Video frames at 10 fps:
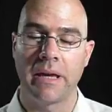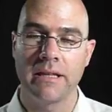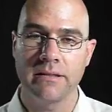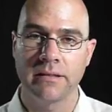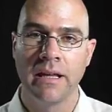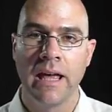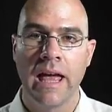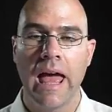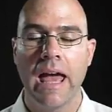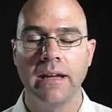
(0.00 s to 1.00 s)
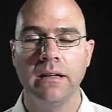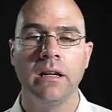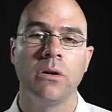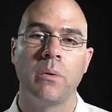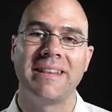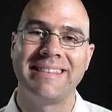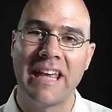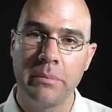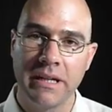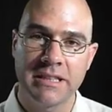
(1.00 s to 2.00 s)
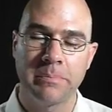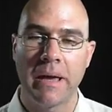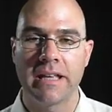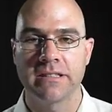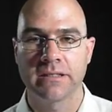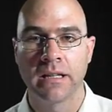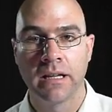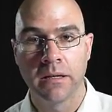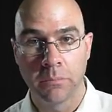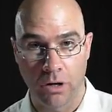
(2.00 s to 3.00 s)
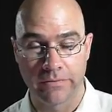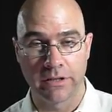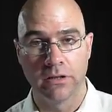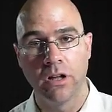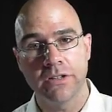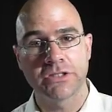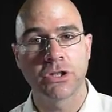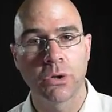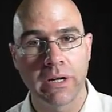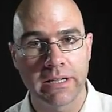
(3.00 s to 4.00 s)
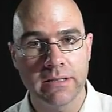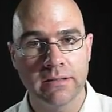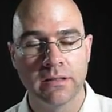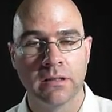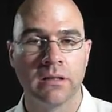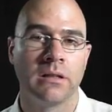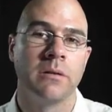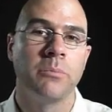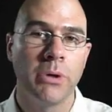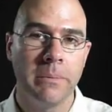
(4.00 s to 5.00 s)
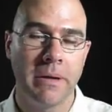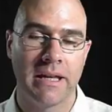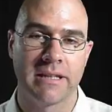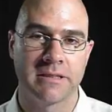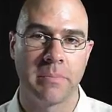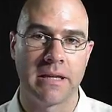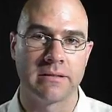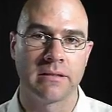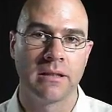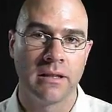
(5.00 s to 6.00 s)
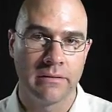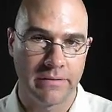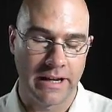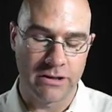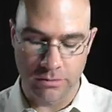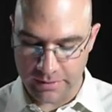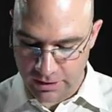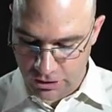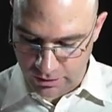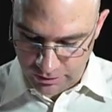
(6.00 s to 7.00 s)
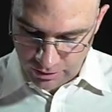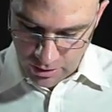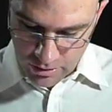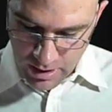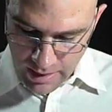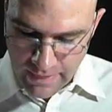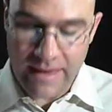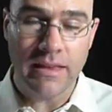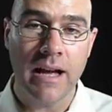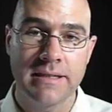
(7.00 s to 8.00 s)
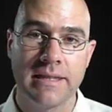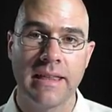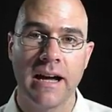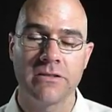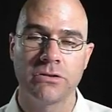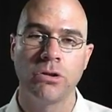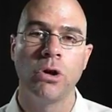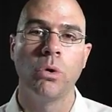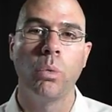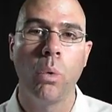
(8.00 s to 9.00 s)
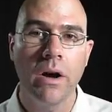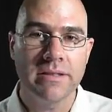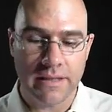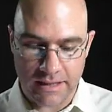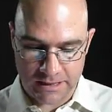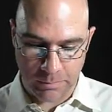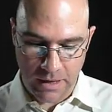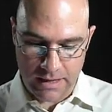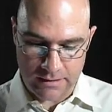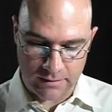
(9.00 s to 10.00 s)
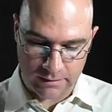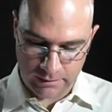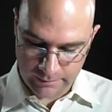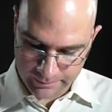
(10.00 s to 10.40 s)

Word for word: expense and went debit expense, profit and loss, credit, prepaid expense, financial position. So that 90,000 was an expense